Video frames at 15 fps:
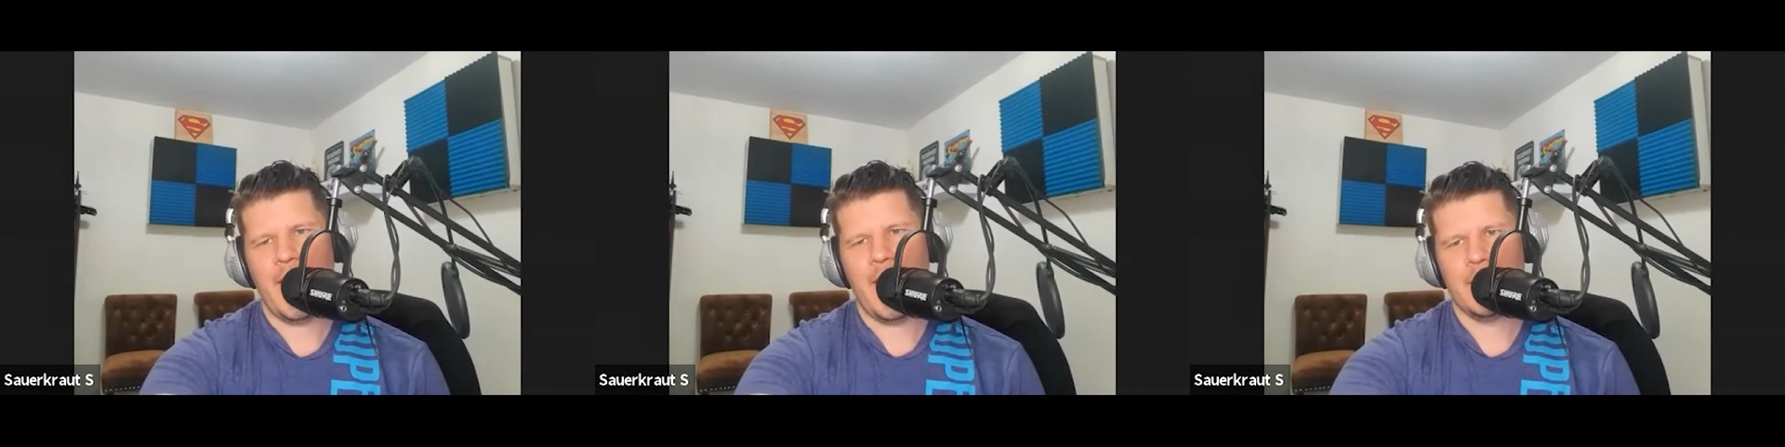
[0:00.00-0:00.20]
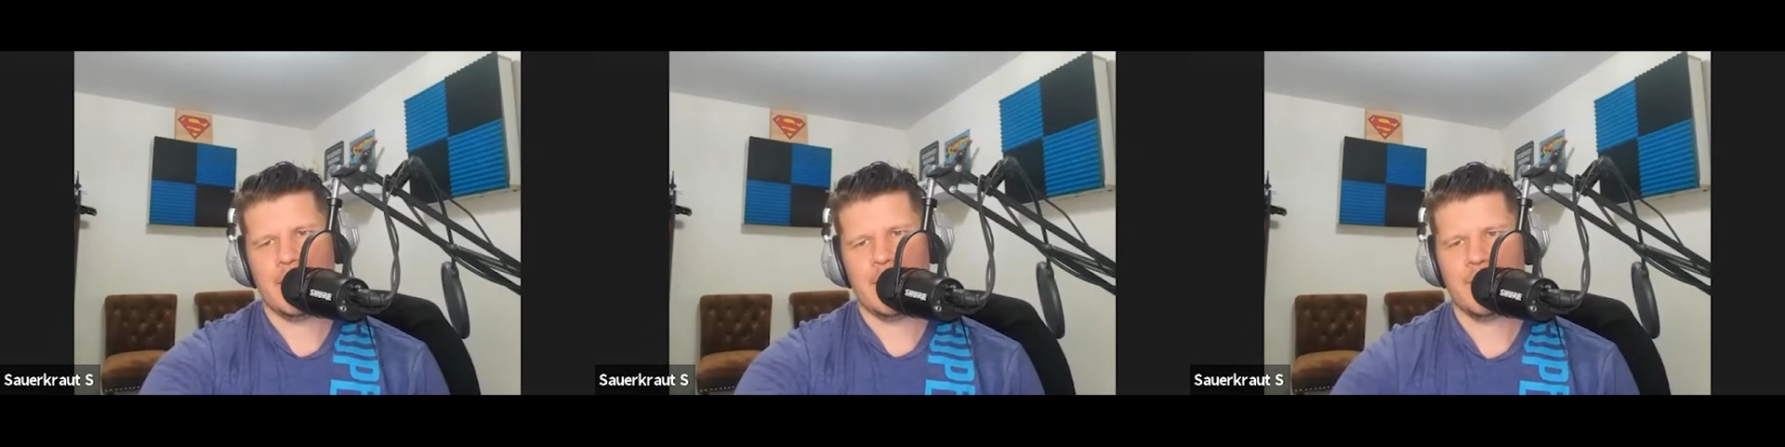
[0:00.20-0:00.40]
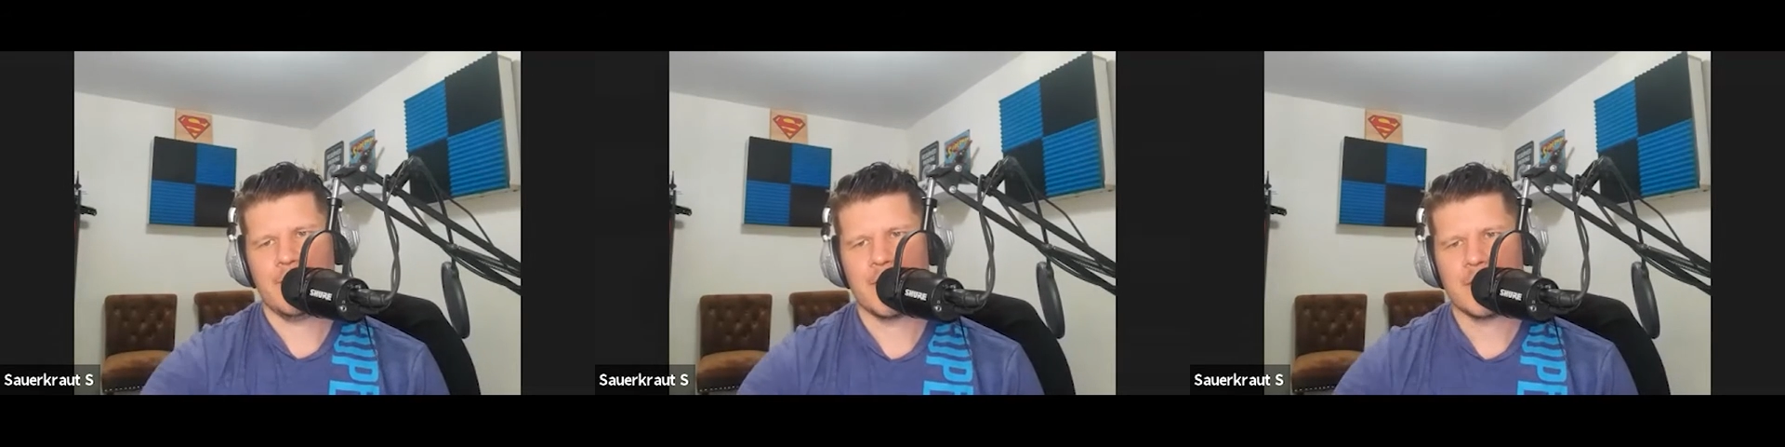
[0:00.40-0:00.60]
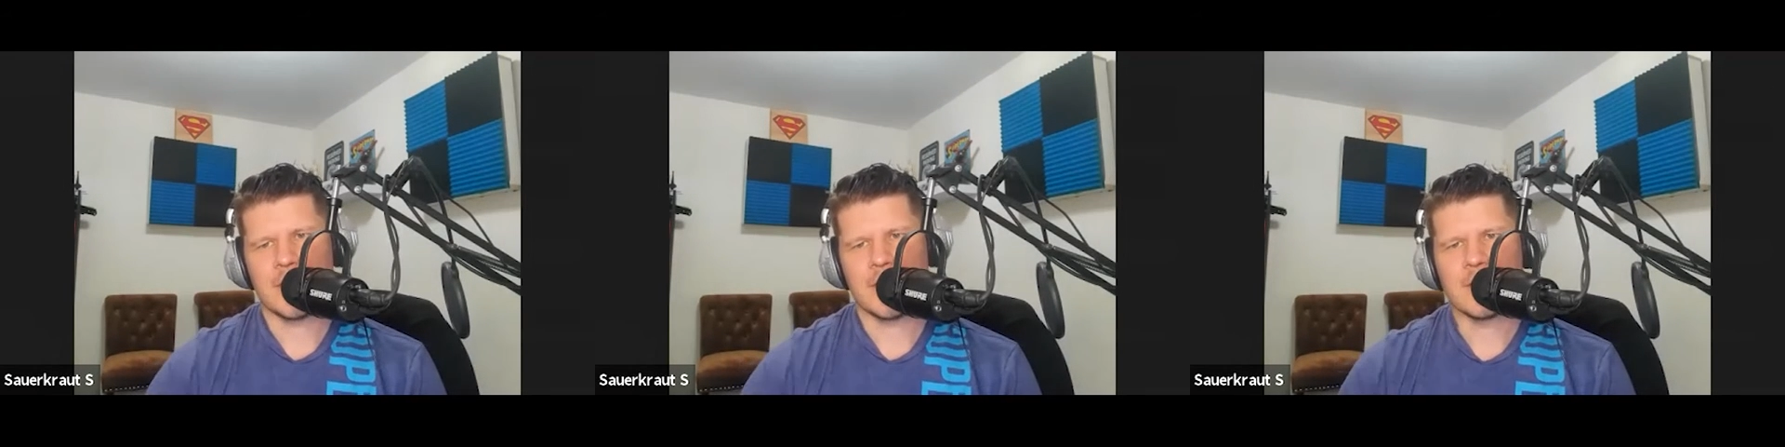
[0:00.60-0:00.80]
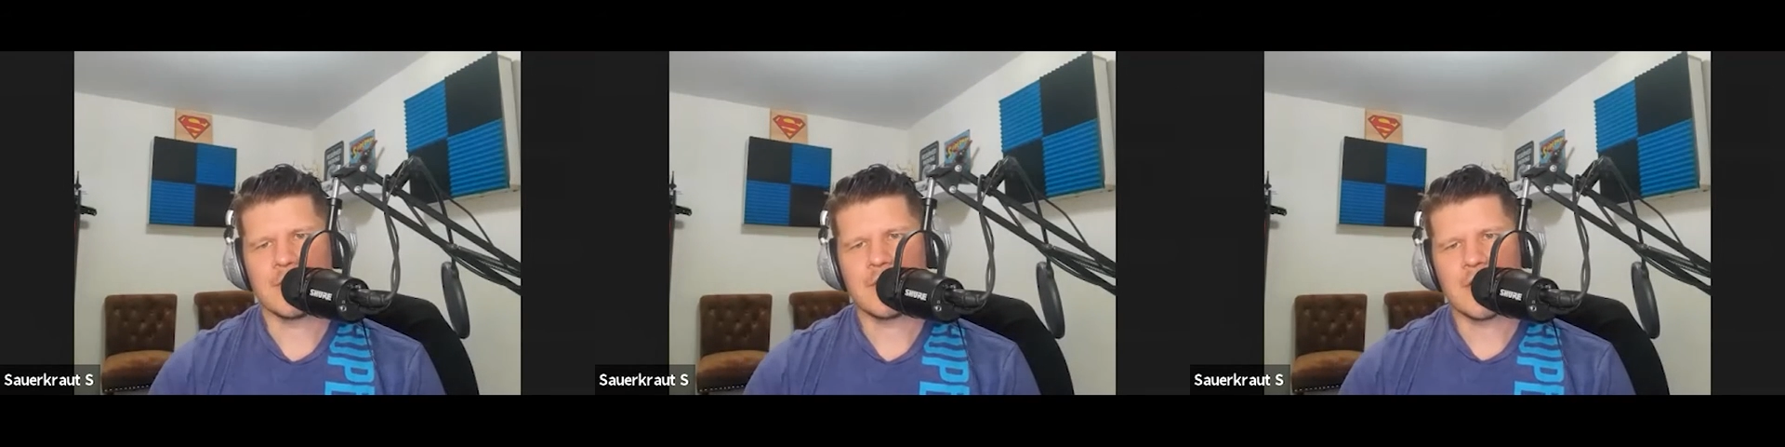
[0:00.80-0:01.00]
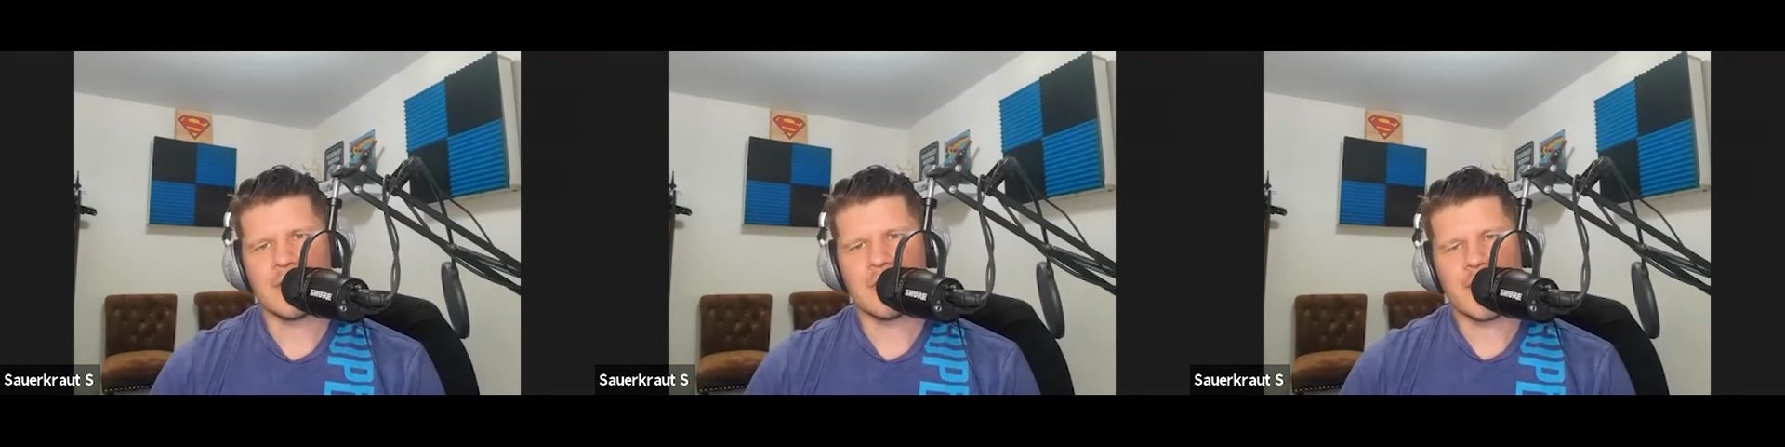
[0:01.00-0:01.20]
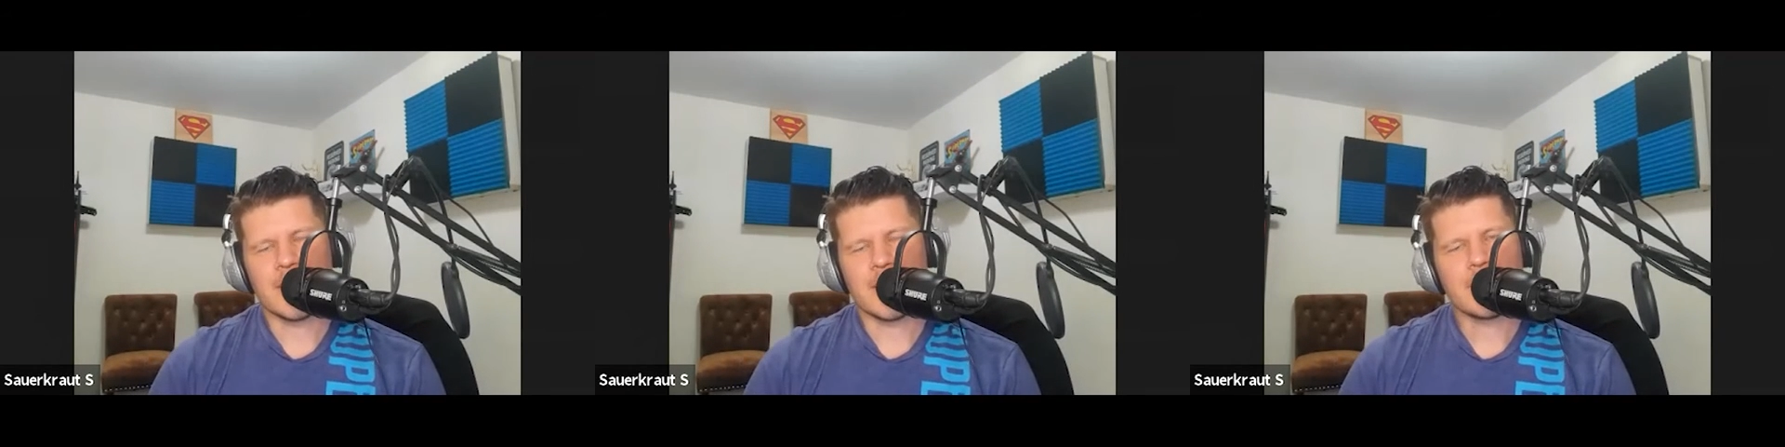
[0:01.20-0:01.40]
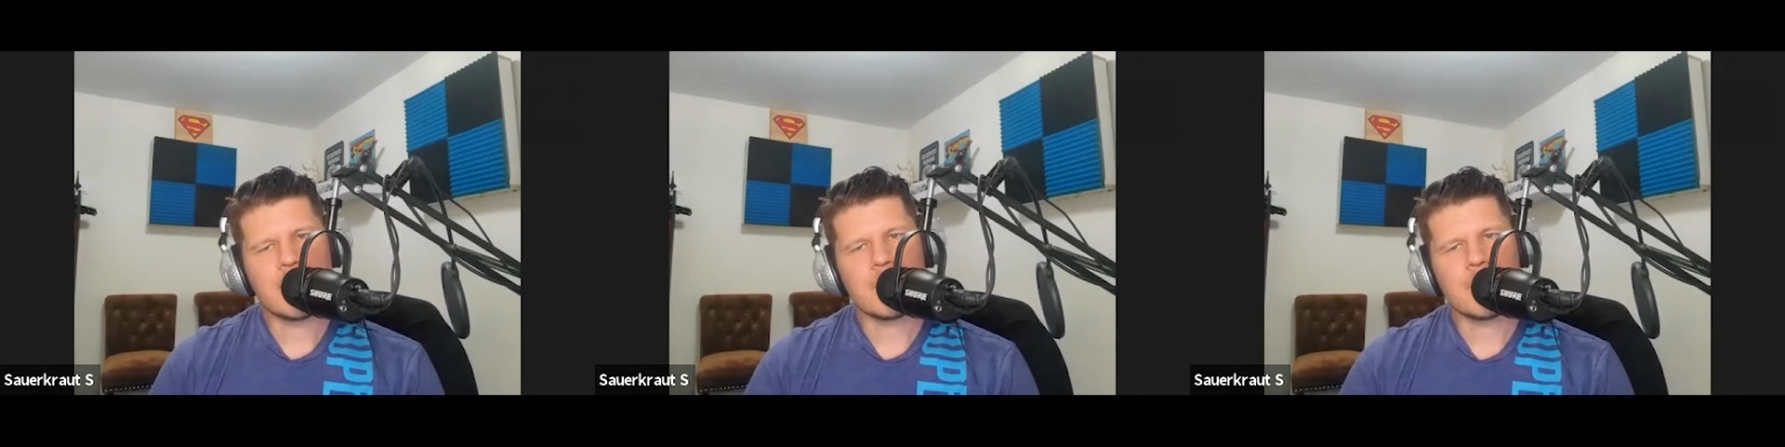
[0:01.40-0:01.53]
ballot fixing and stuff like that.